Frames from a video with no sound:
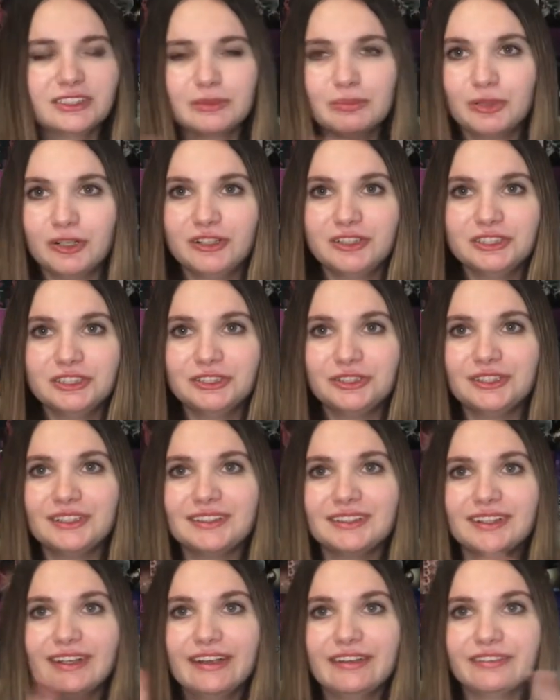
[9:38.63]
Abolish
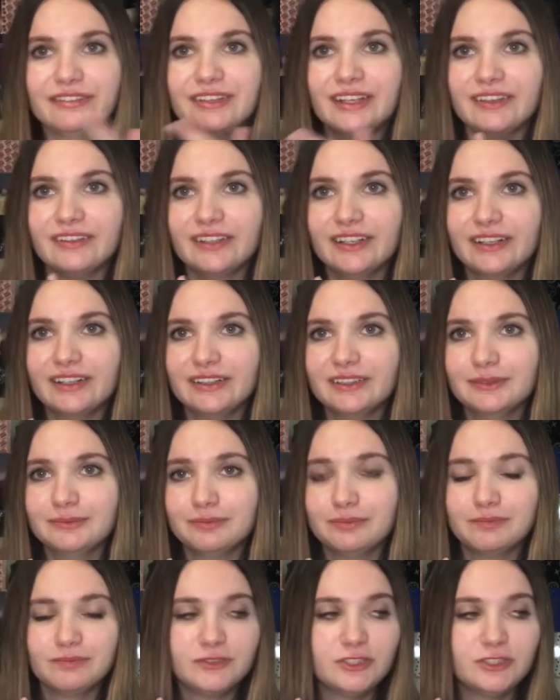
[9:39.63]
Greek Life and then